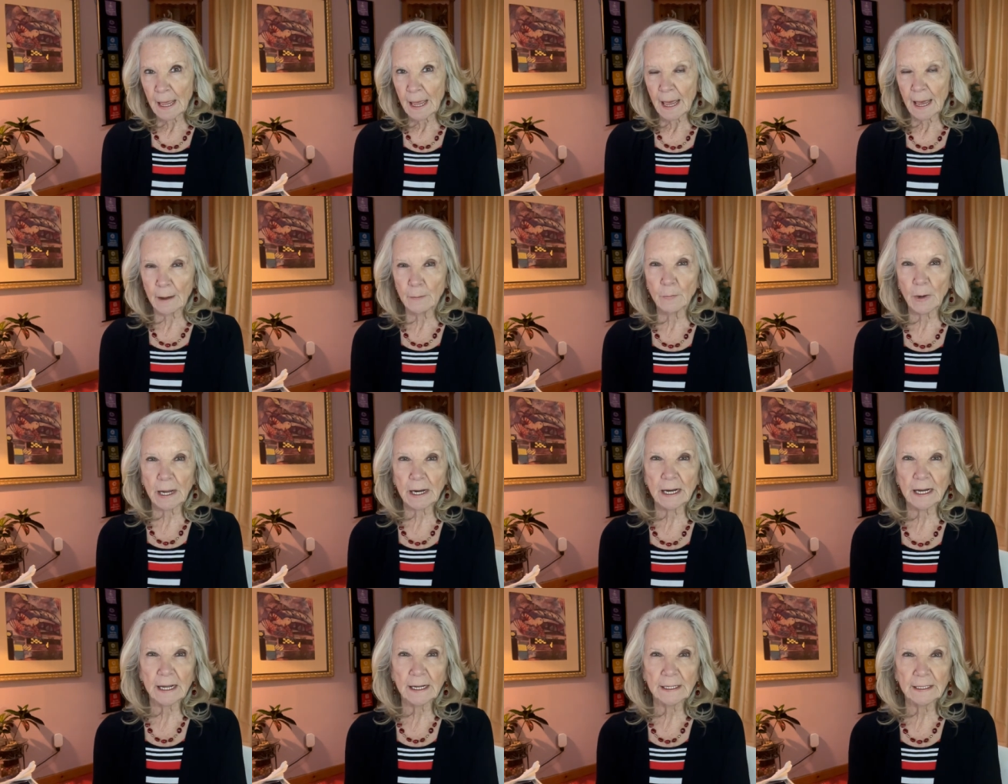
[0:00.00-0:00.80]
And when
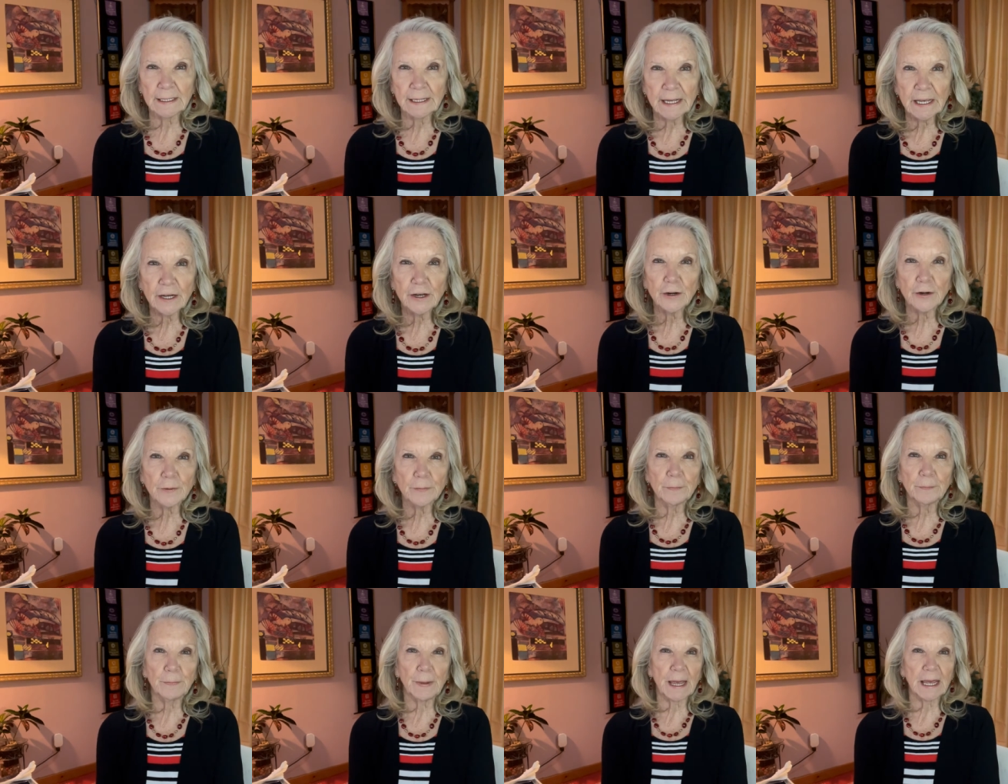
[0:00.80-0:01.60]
a leader
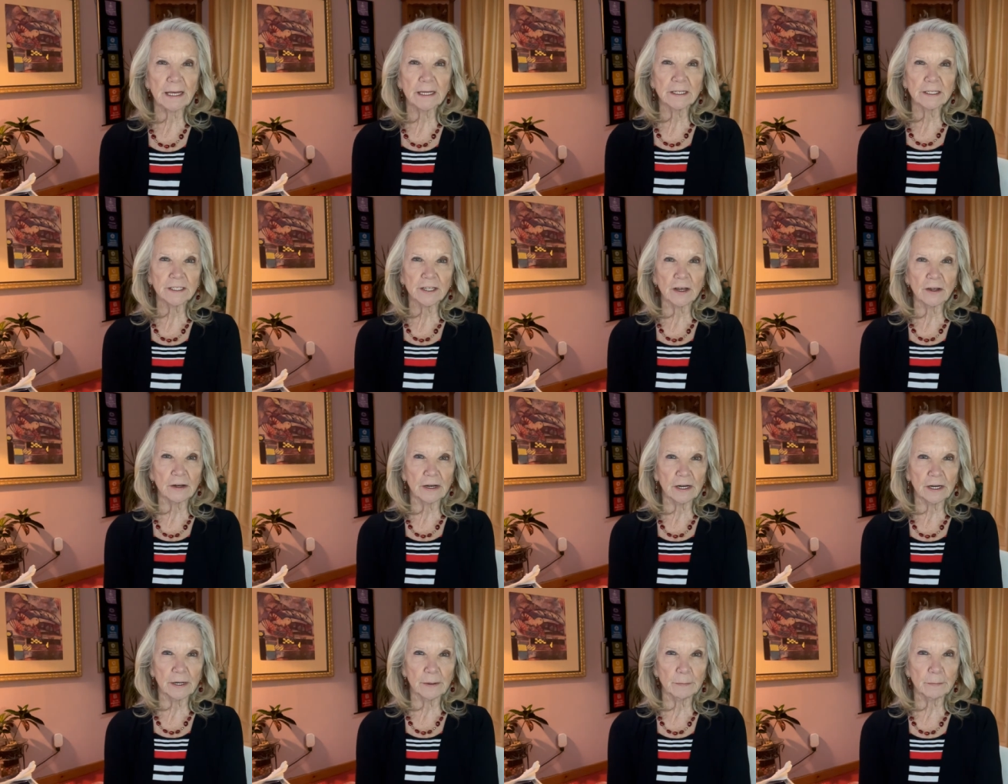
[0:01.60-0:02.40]
bails on
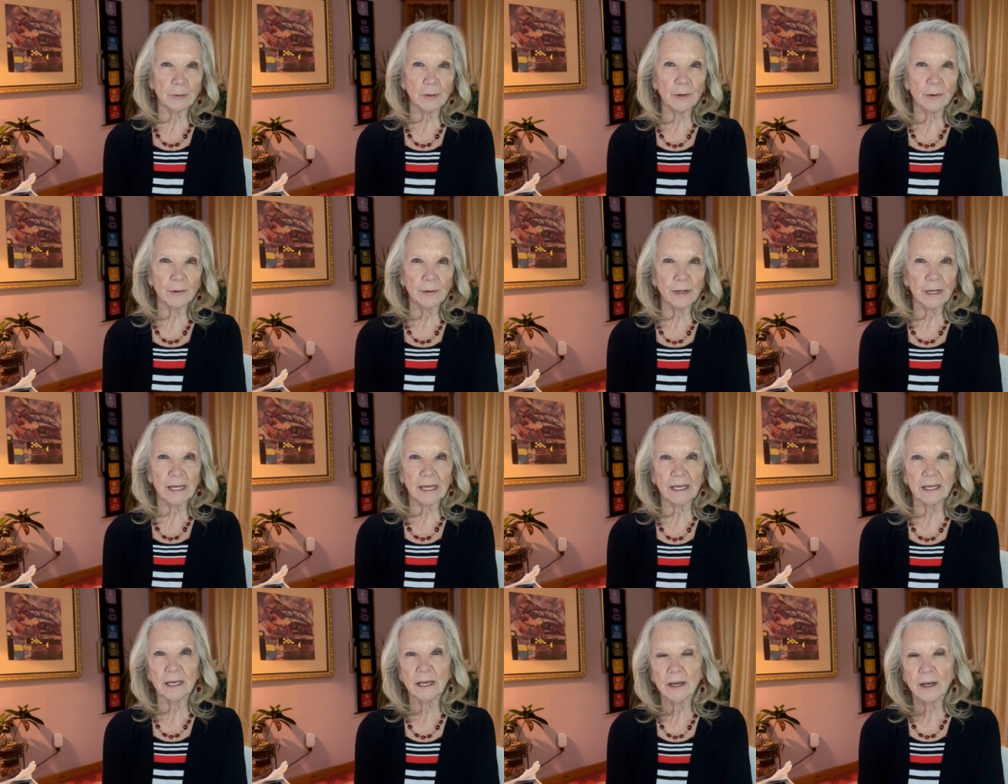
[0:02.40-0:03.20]
an
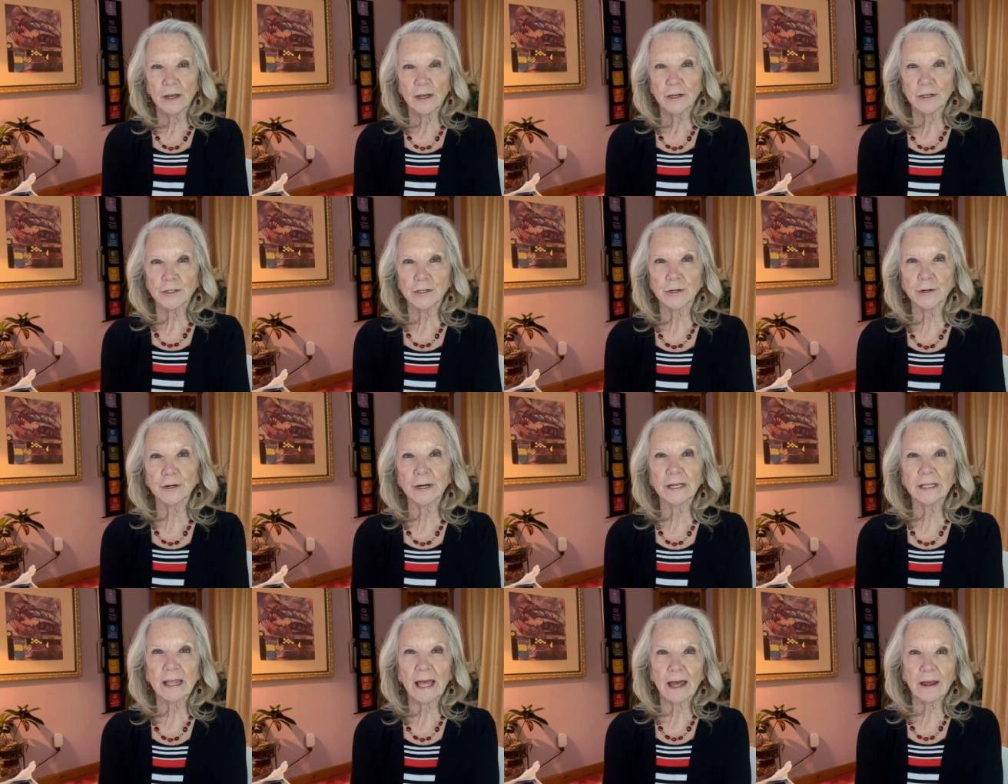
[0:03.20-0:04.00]
employee
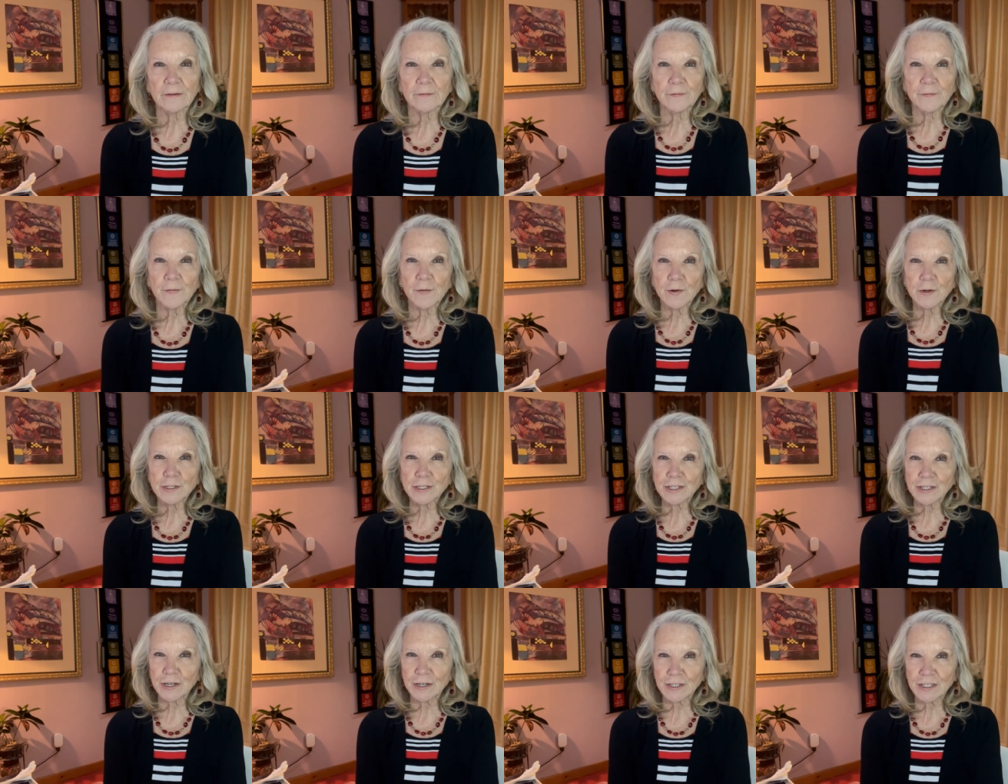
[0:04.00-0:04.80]
during that
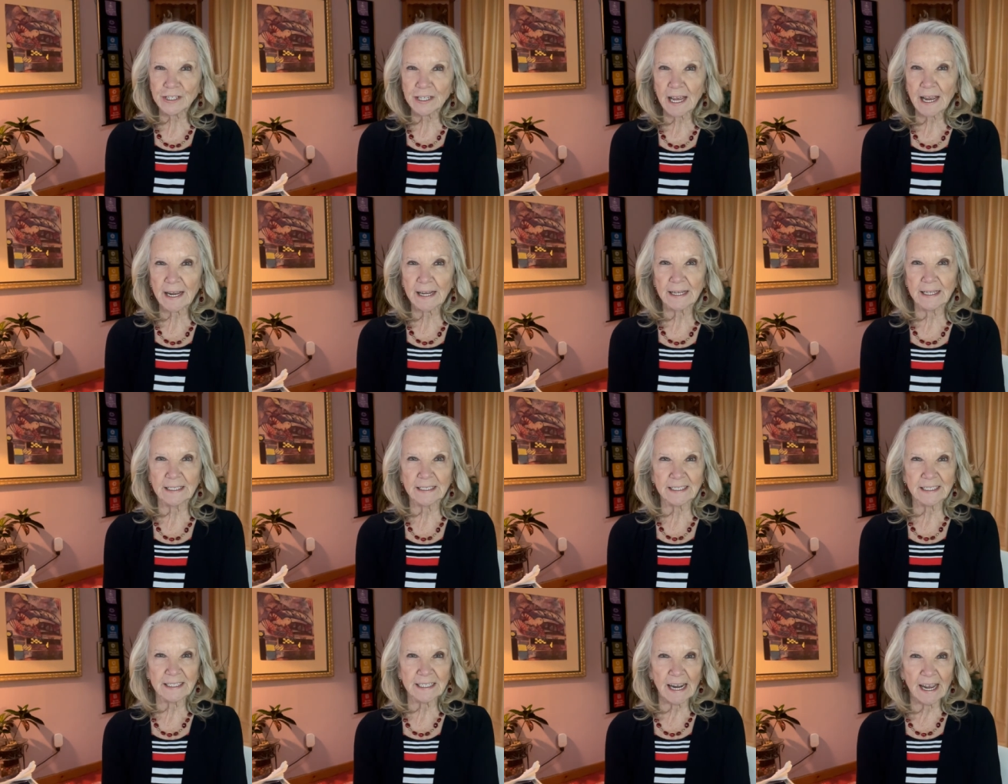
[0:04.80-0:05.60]
first or second
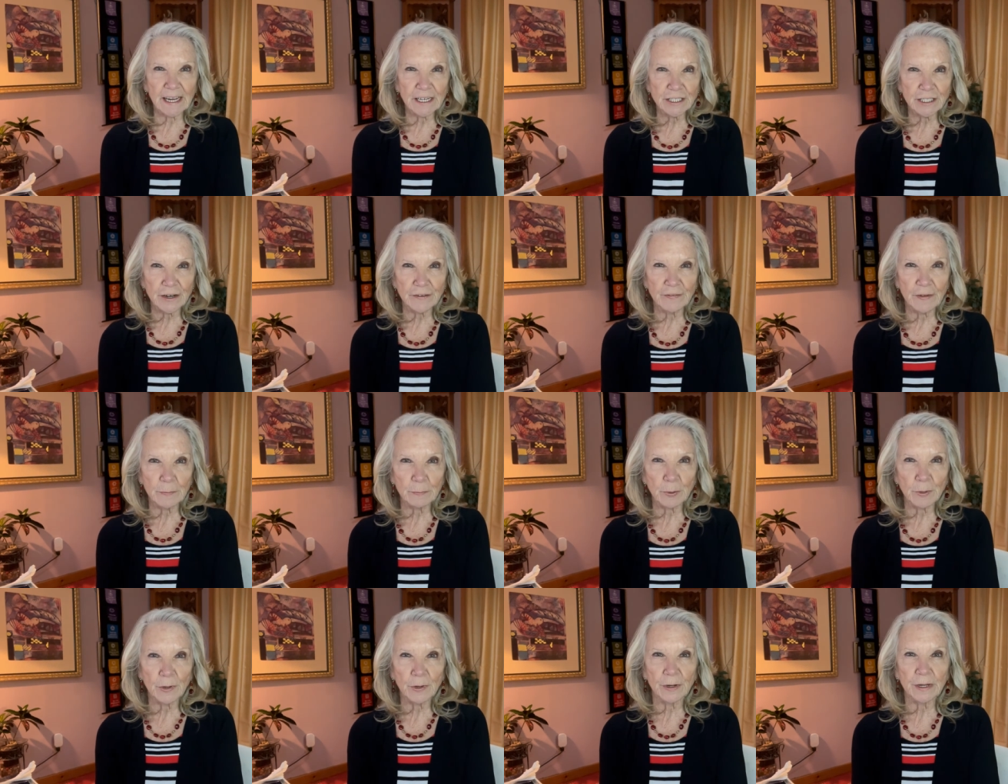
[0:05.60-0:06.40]
stage of
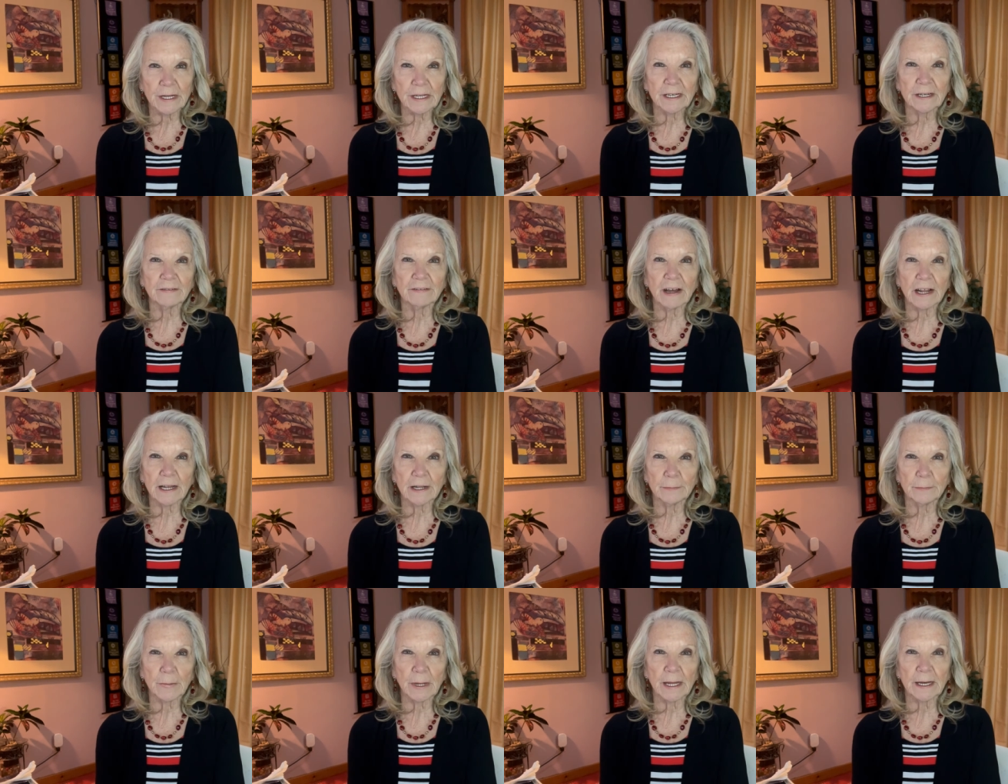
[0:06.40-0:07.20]
employee
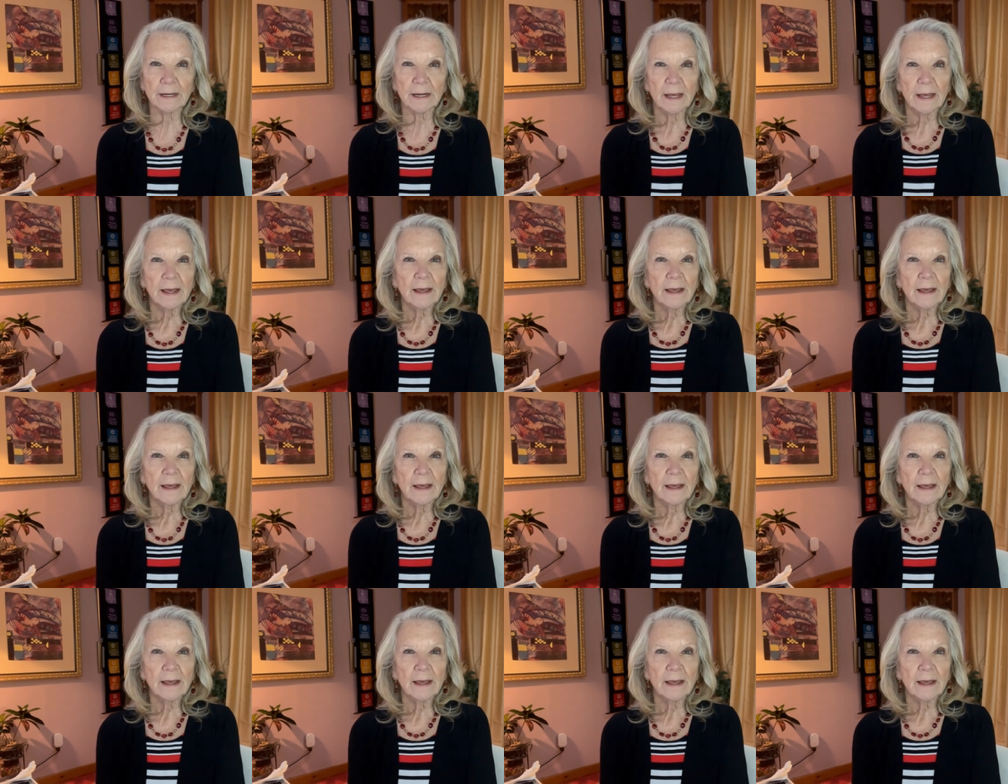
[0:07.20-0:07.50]
development,